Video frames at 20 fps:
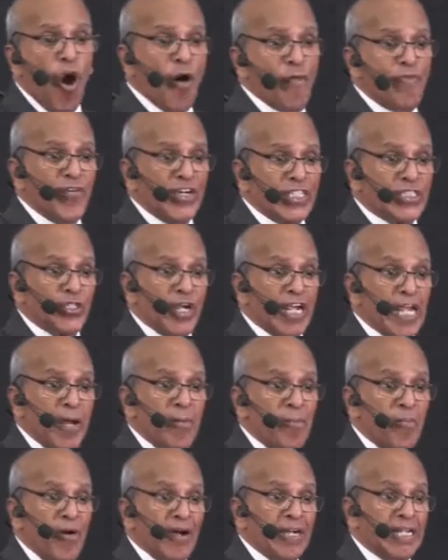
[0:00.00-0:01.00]
offer to
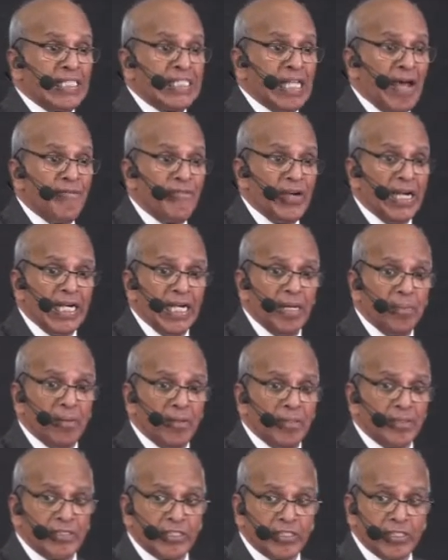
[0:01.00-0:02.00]
him what is
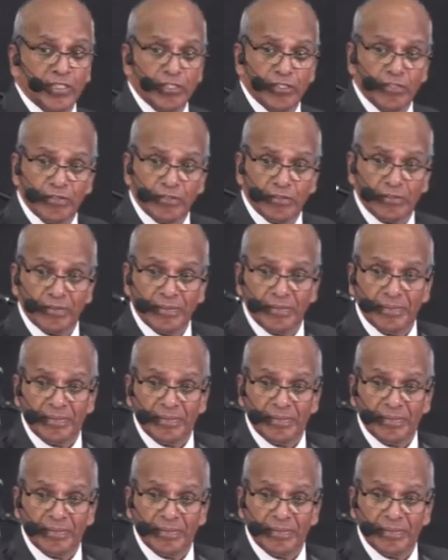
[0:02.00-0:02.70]
available to you.